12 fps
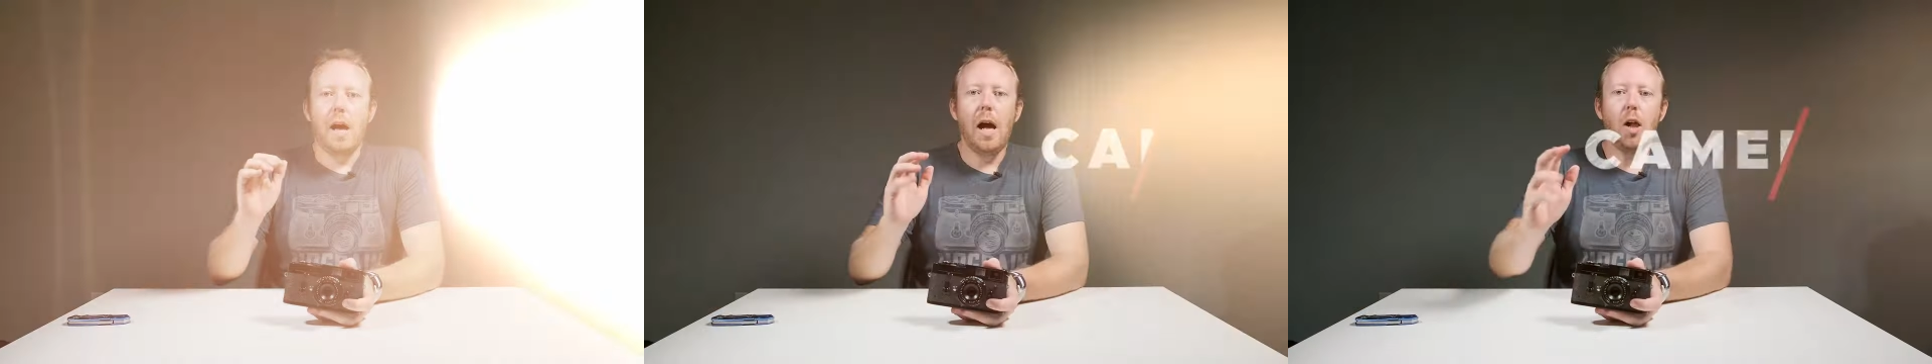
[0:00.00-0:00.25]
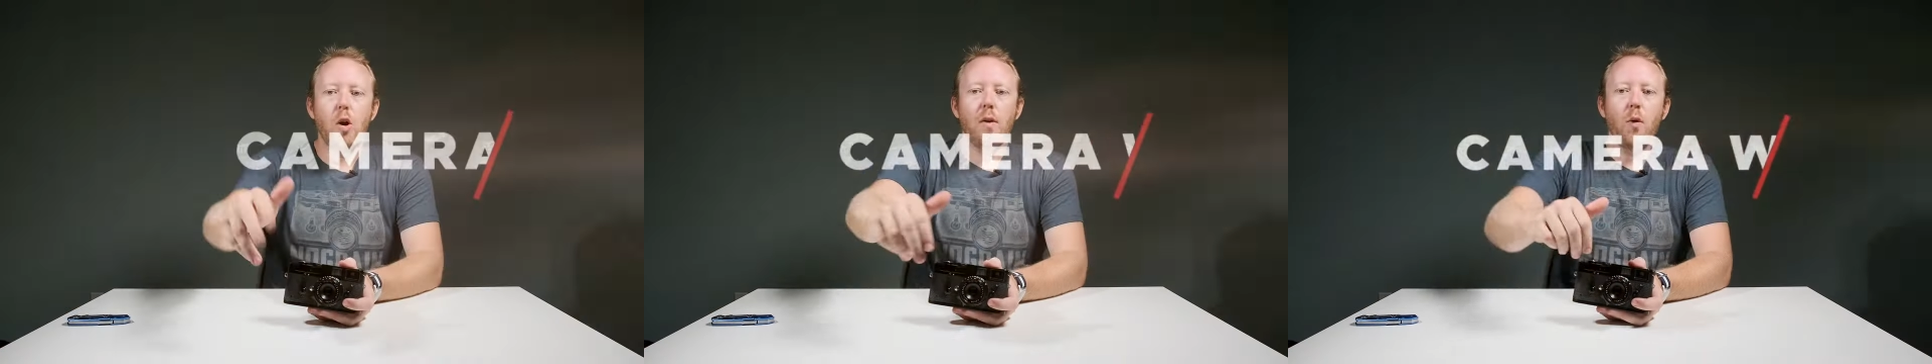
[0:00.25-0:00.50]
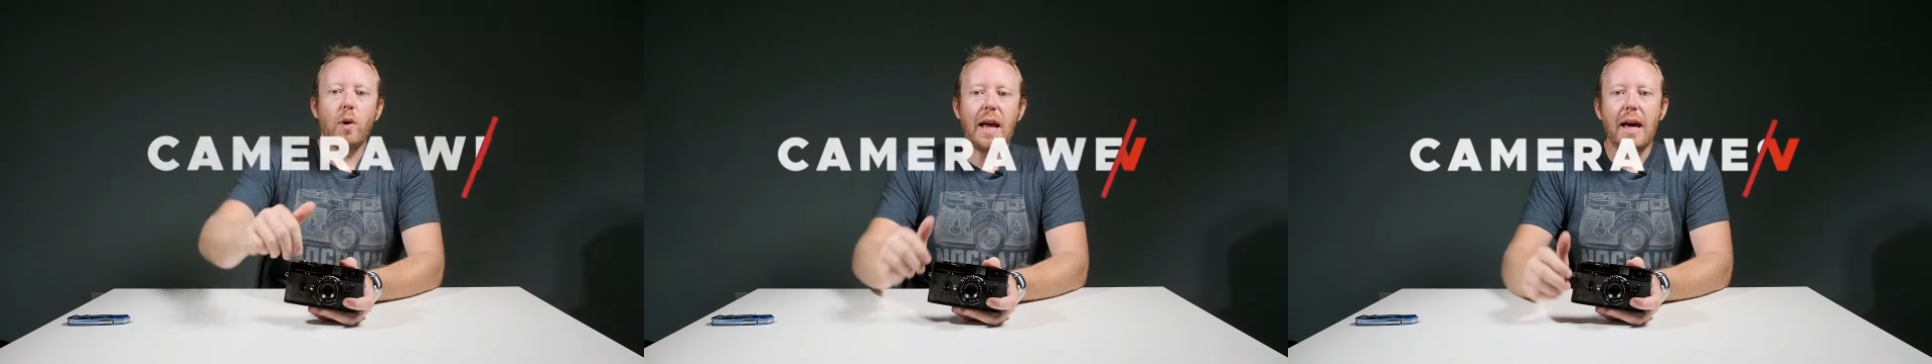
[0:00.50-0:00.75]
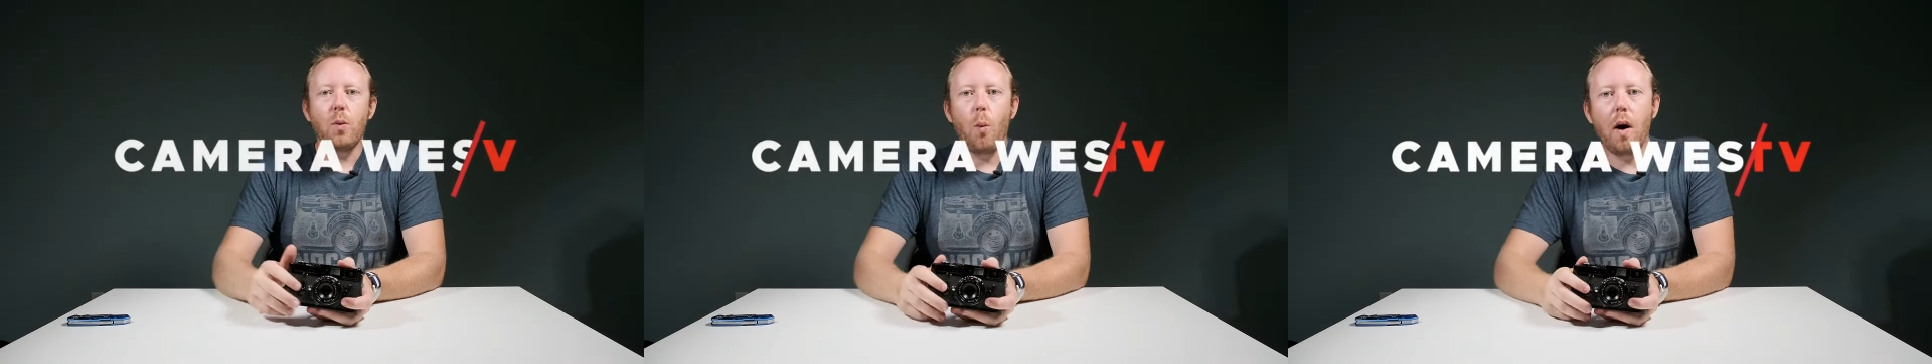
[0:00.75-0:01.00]
Hello everyone
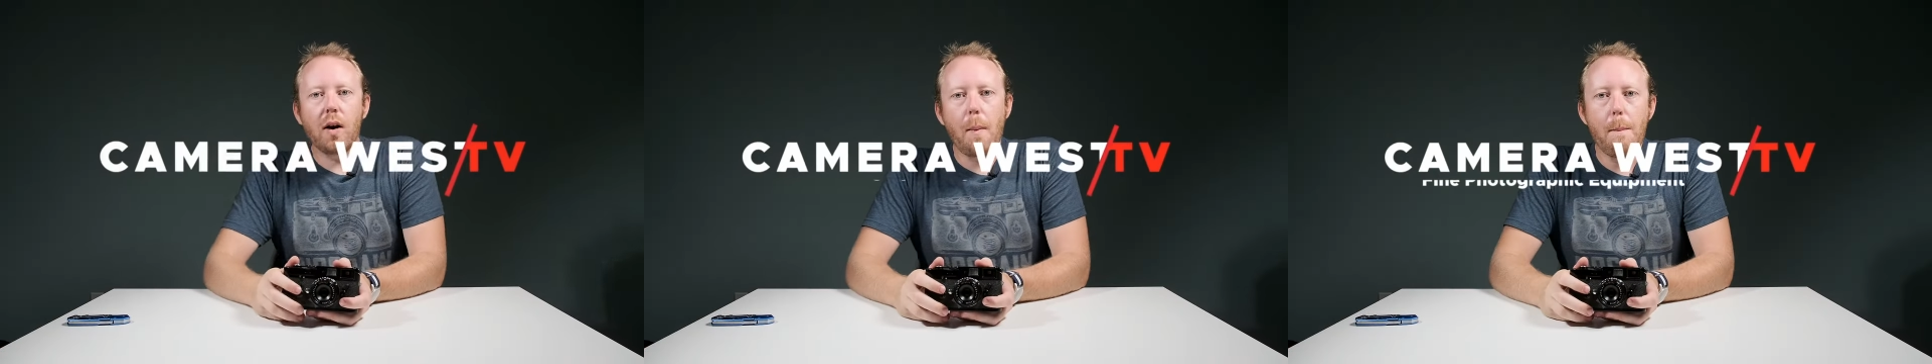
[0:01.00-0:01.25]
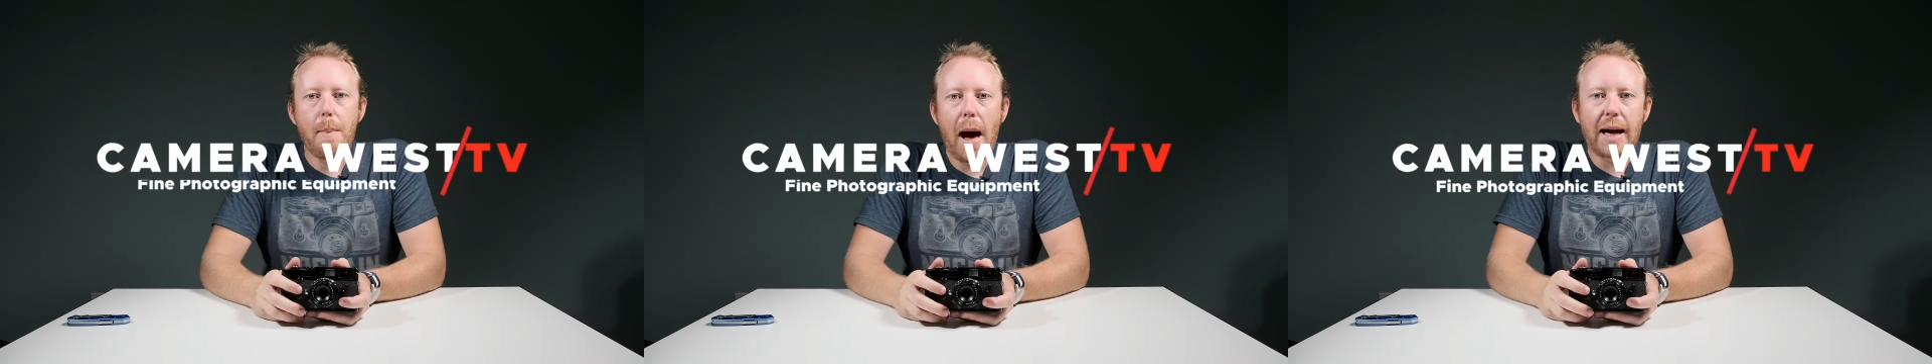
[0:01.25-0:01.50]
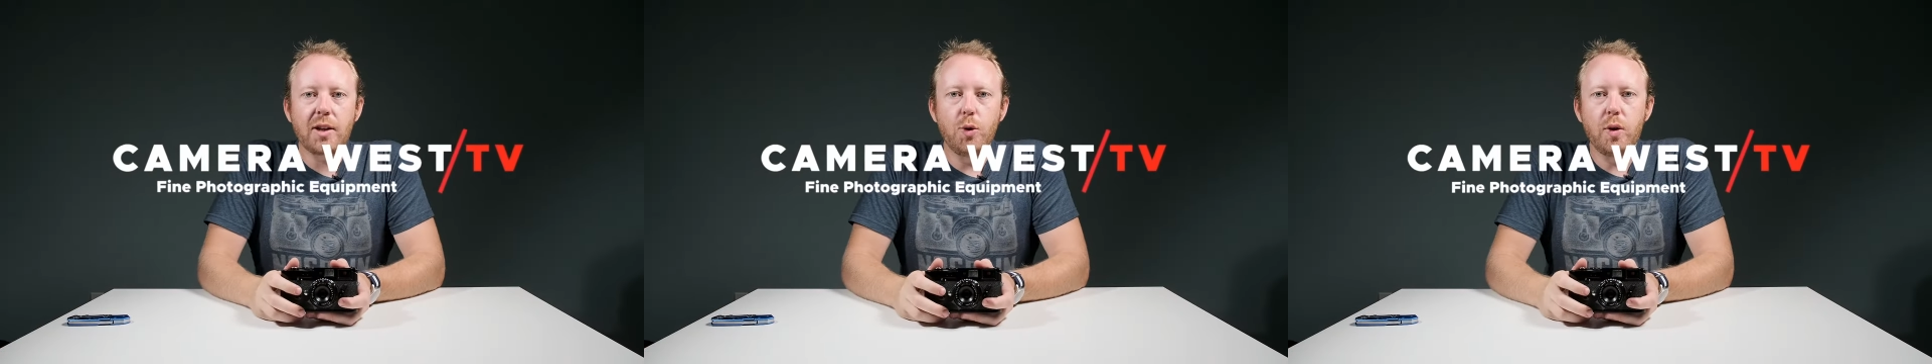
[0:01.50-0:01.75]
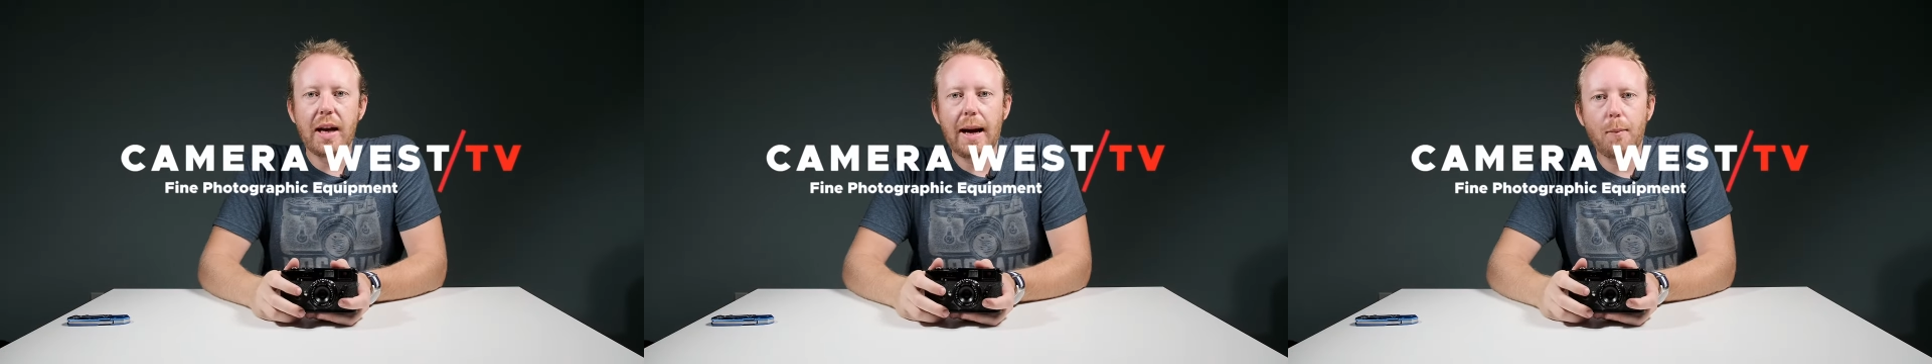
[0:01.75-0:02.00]
and welcome back to
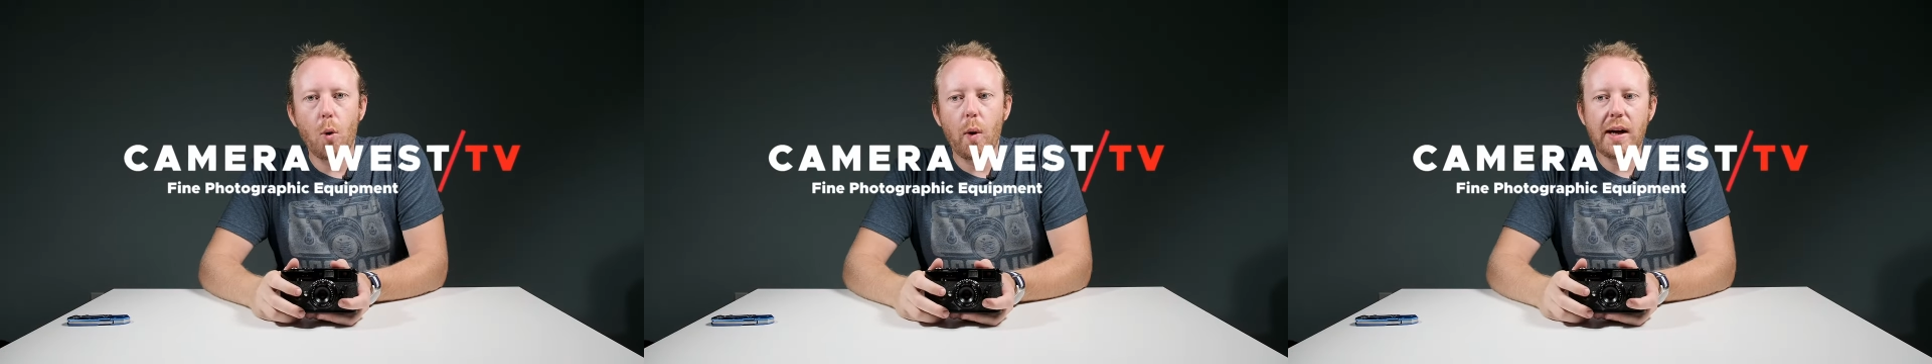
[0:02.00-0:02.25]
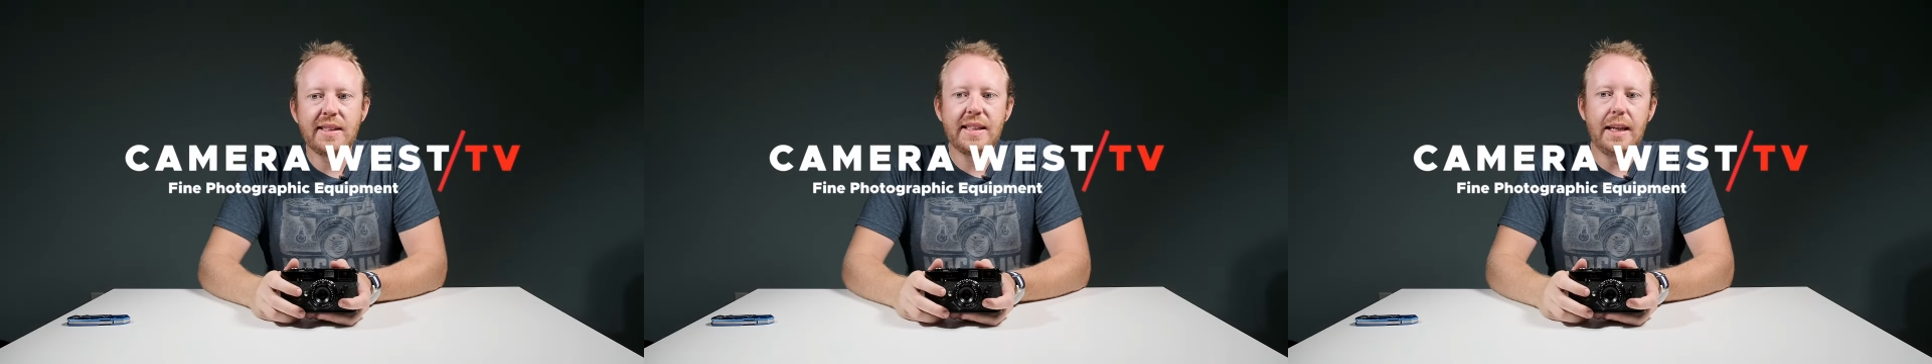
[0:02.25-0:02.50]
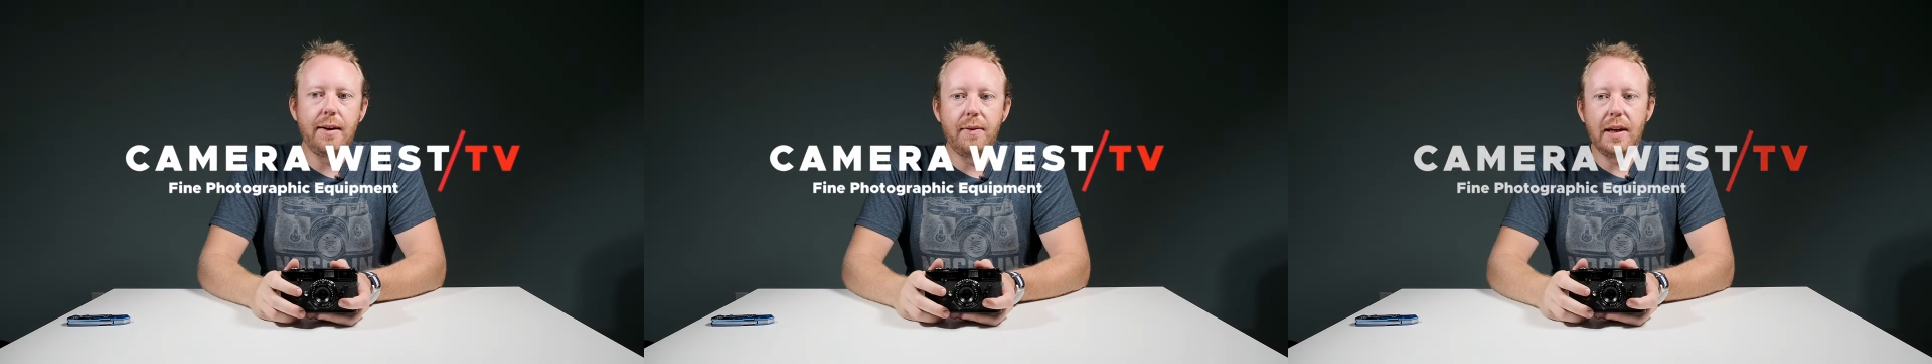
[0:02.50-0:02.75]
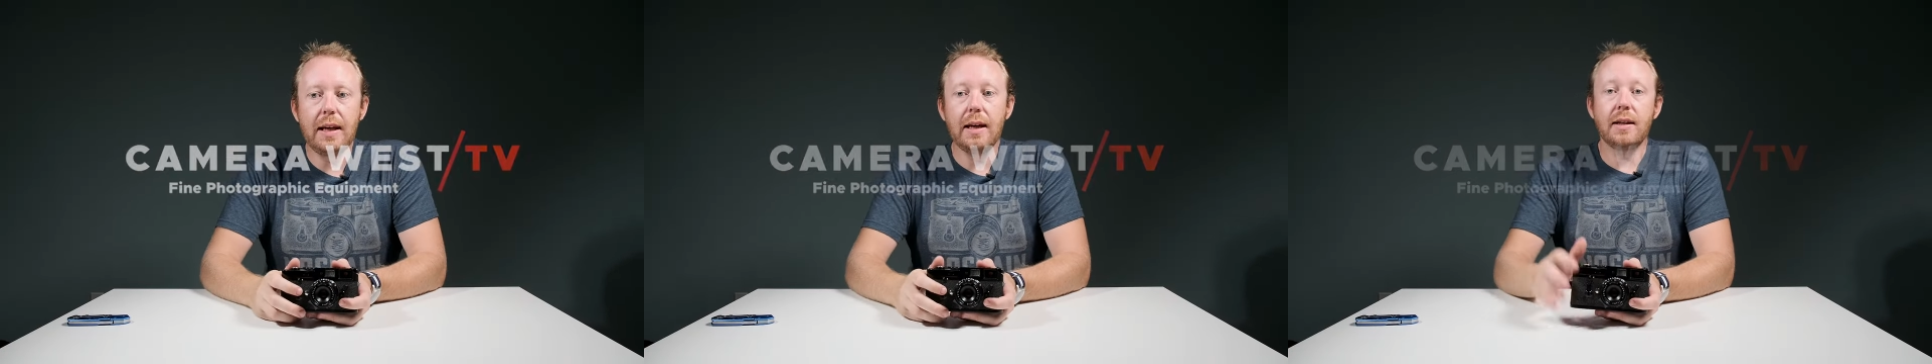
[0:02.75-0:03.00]
Camera West
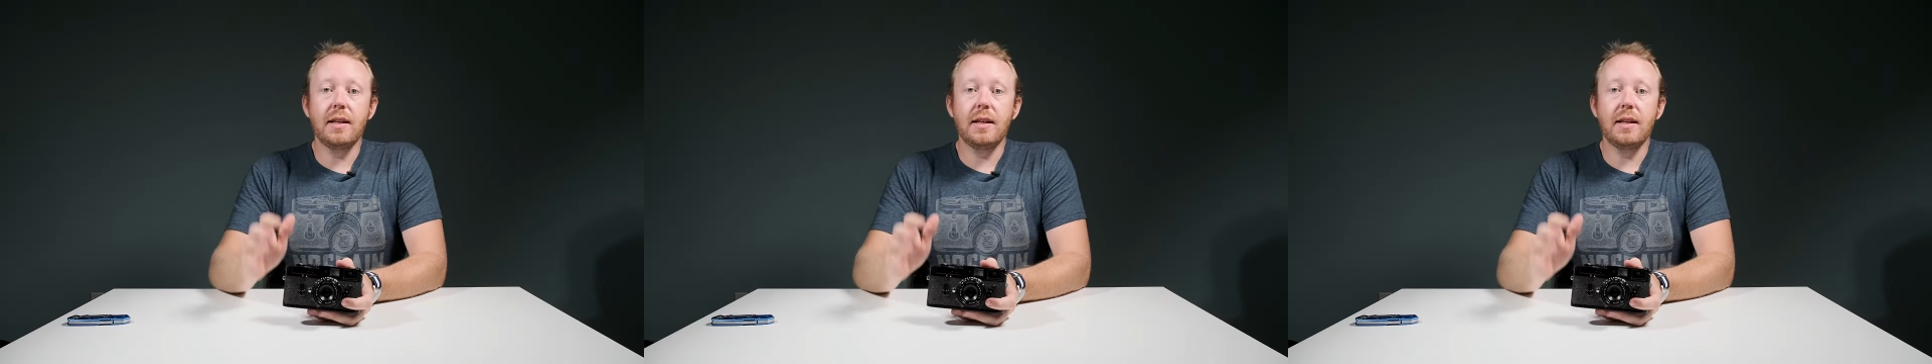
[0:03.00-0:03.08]
TV.